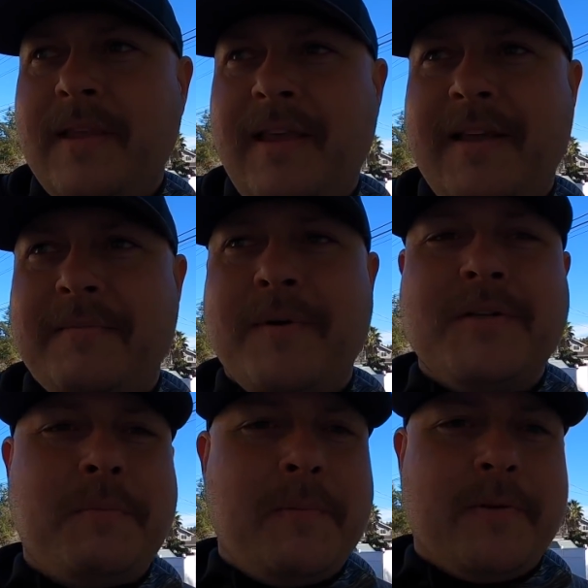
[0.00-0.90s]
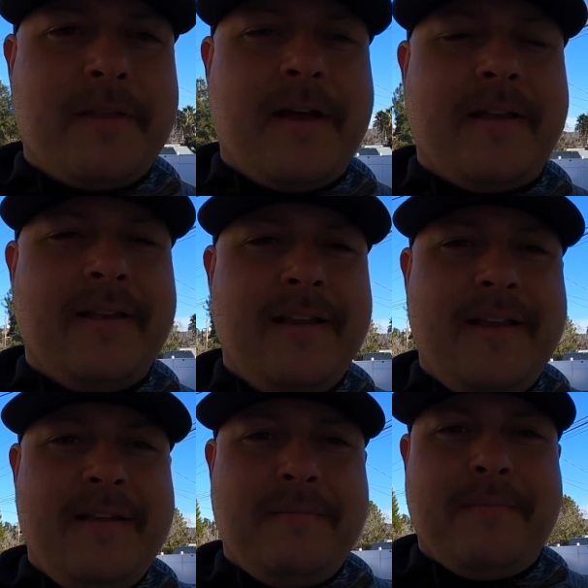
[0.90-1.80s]
And most people thought
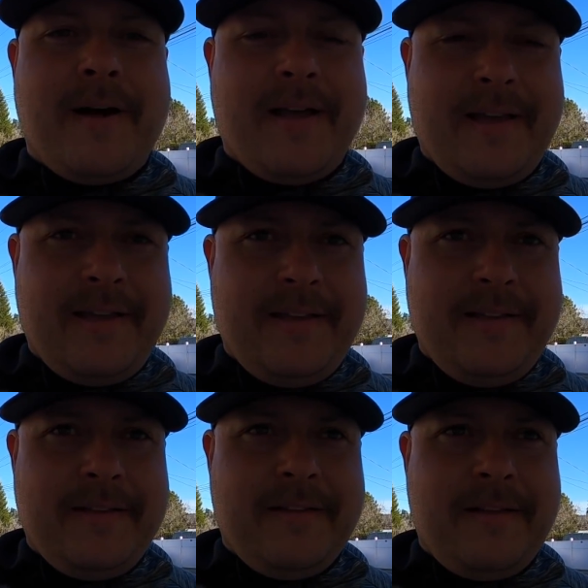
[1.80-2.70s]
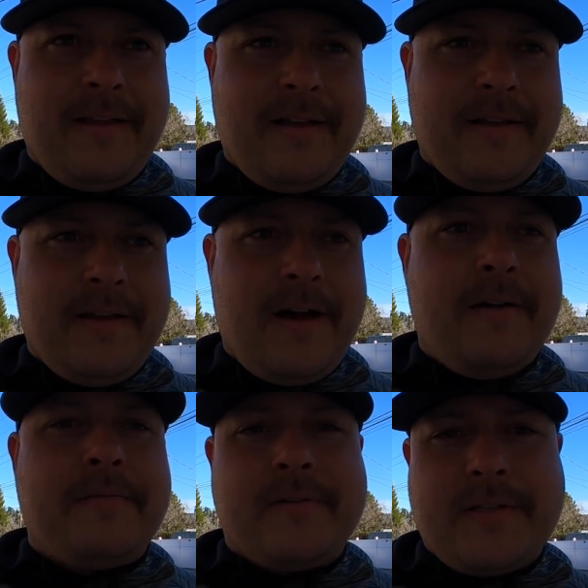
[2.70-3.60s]
my
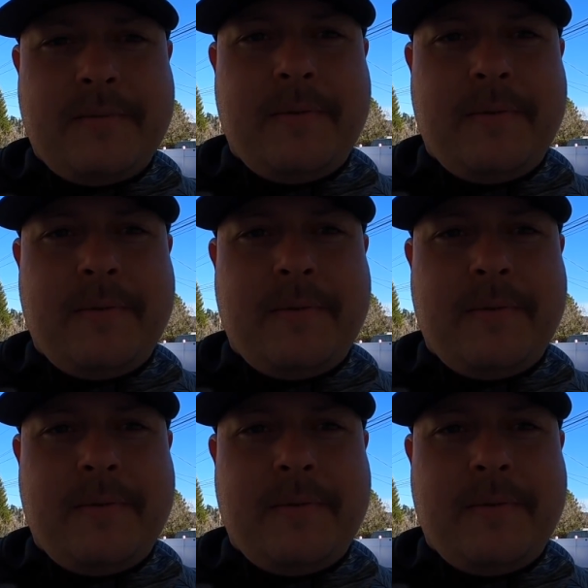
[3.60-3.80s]
offers to